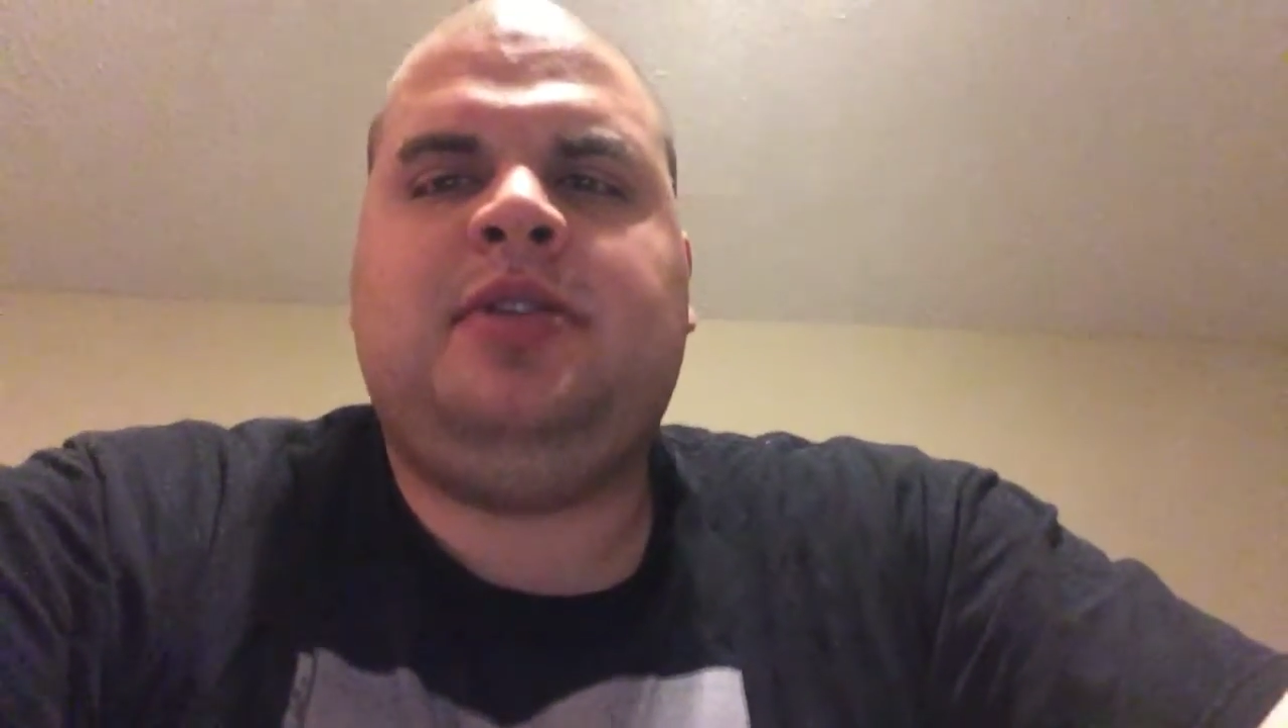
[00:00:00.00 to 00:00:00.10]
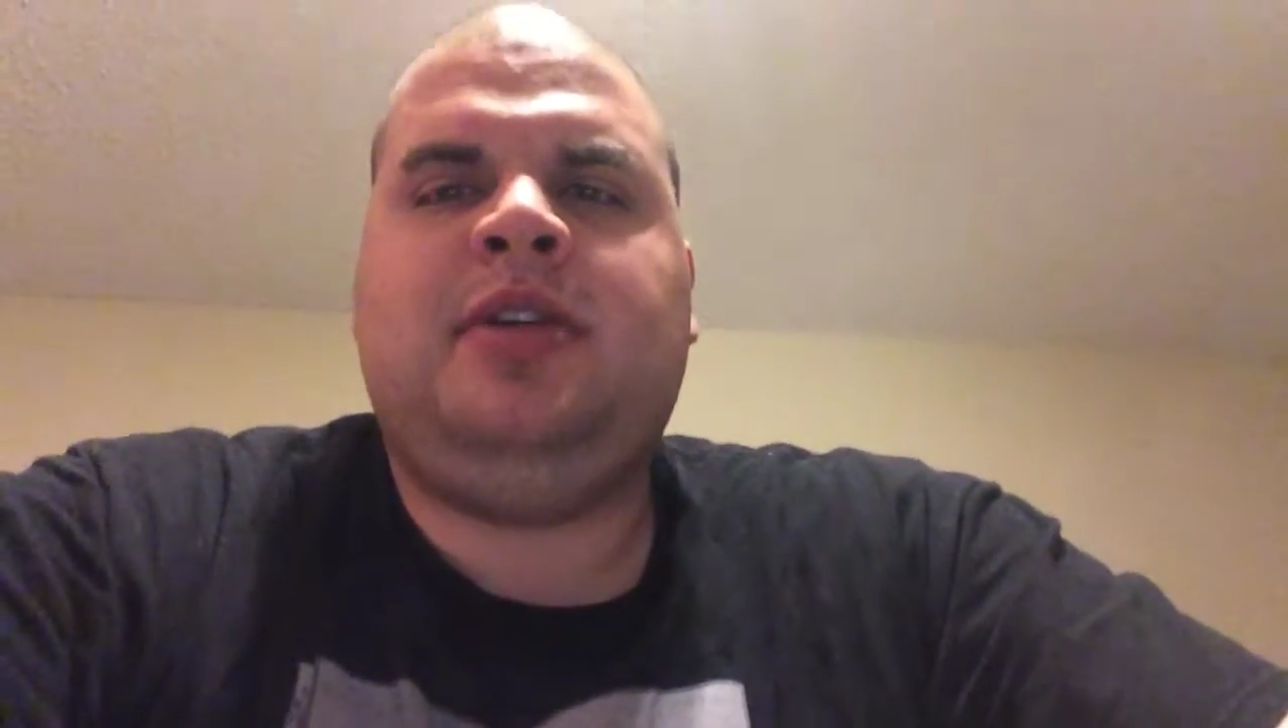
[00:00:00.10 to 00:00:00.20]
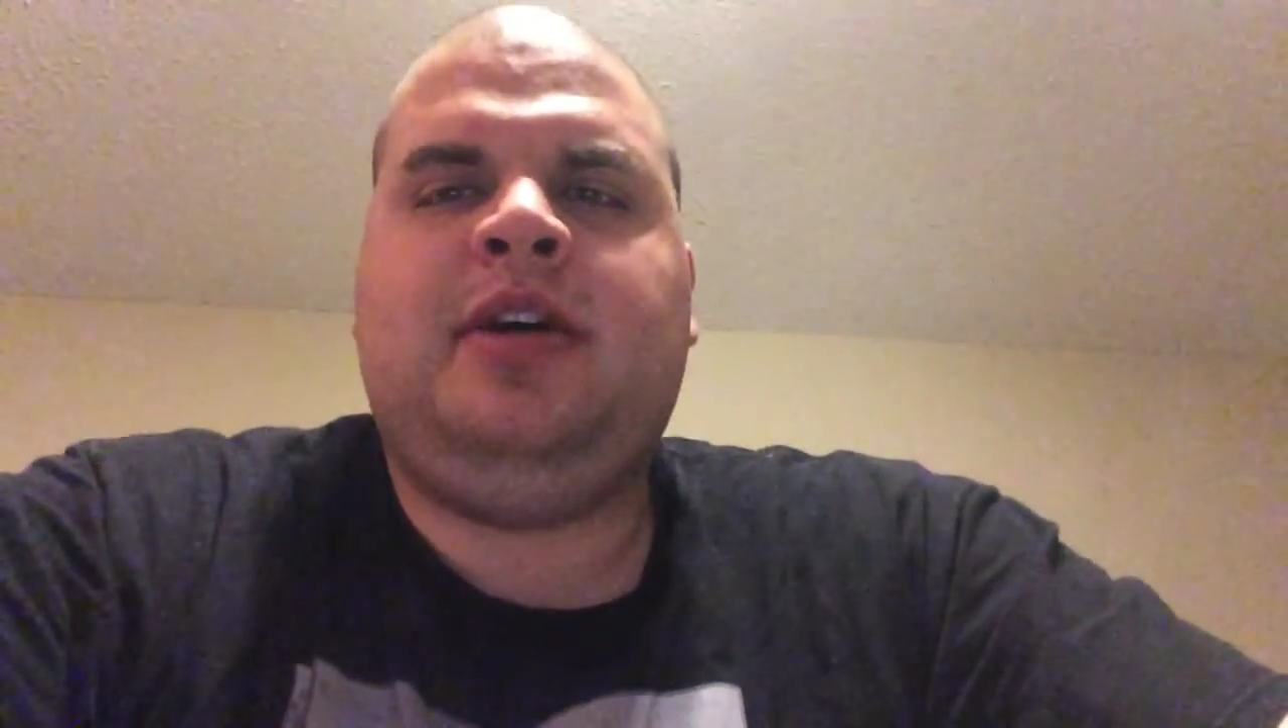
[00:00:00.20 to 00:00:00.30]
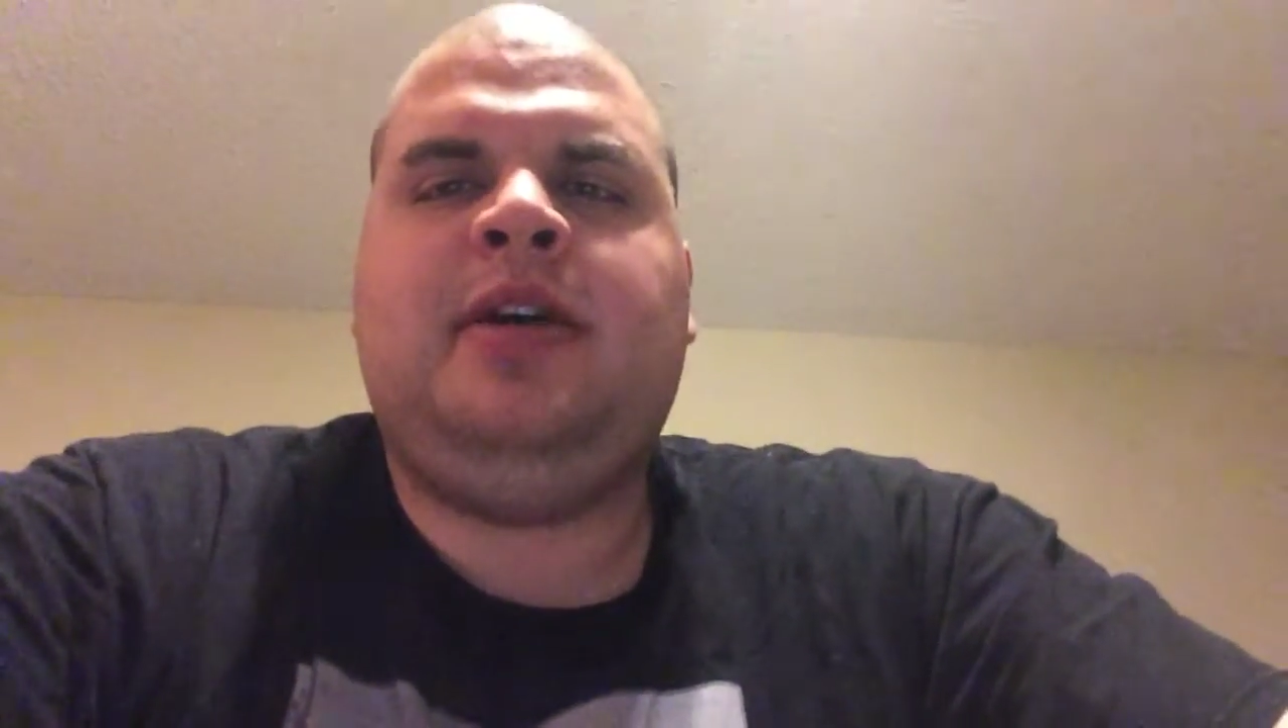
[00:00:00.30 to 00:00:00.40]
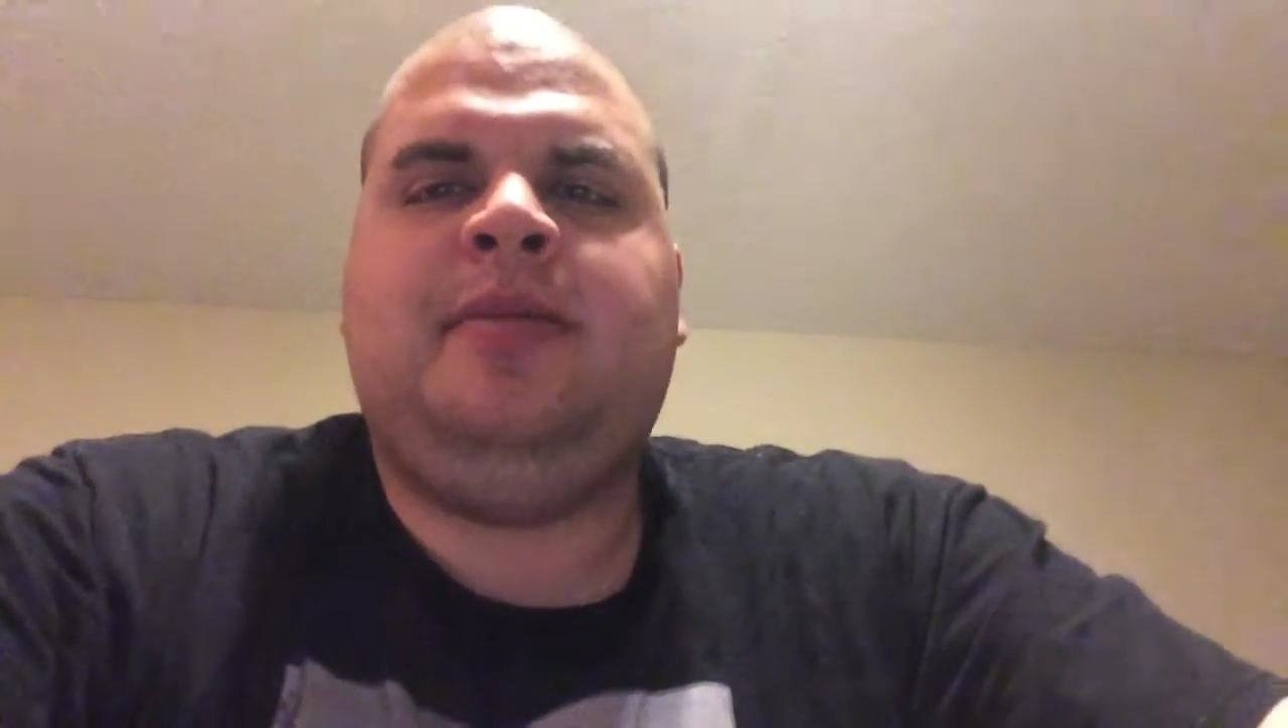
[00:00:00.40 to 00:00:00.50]

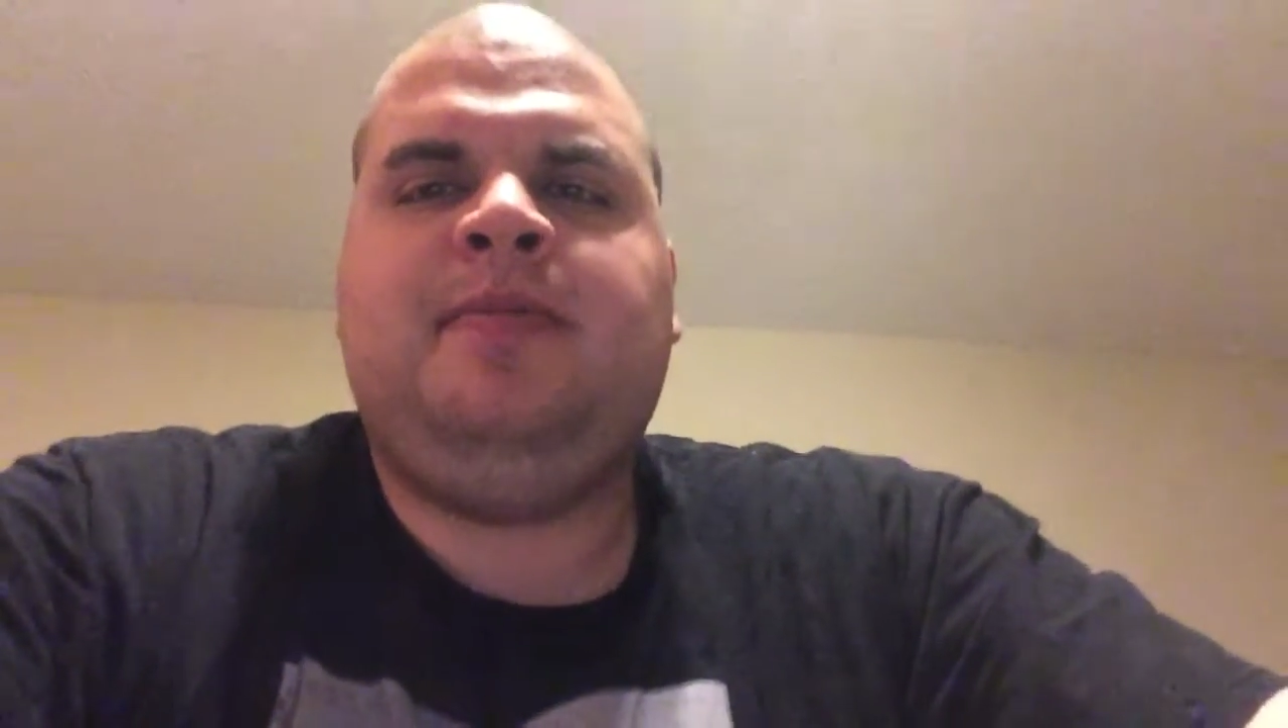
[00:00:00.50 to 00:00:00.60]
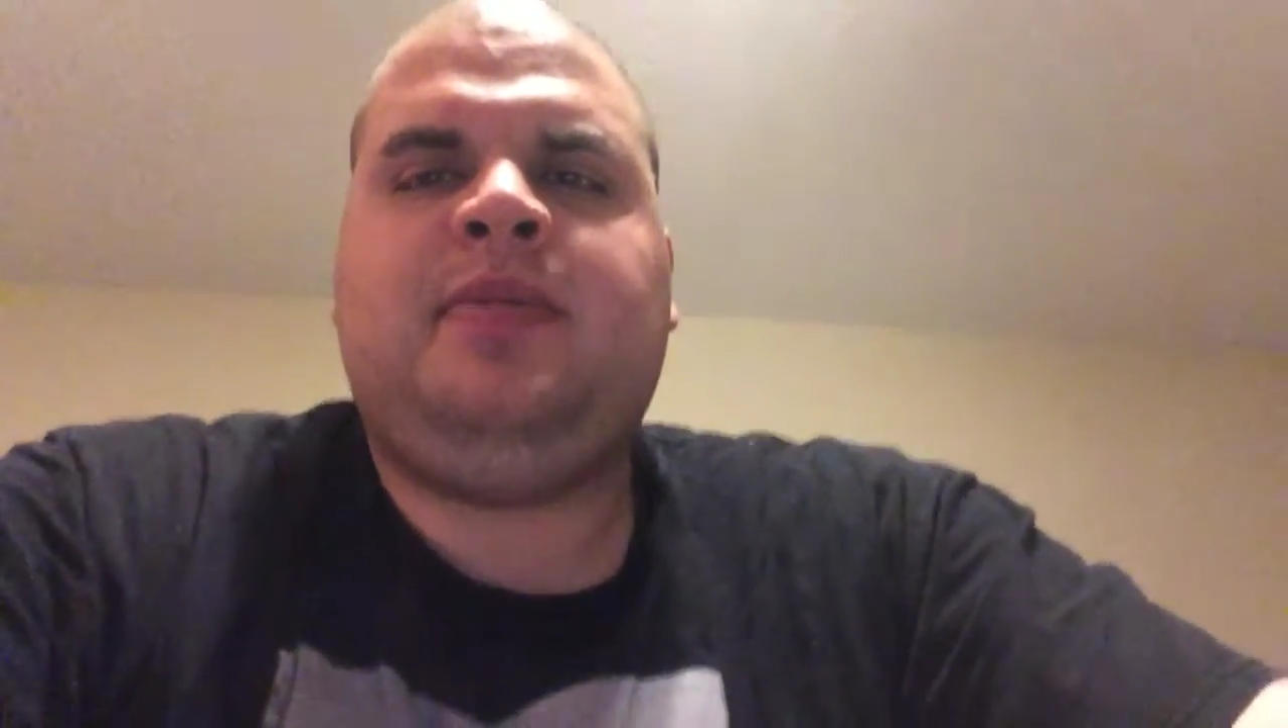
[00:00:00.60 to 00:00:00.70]
today.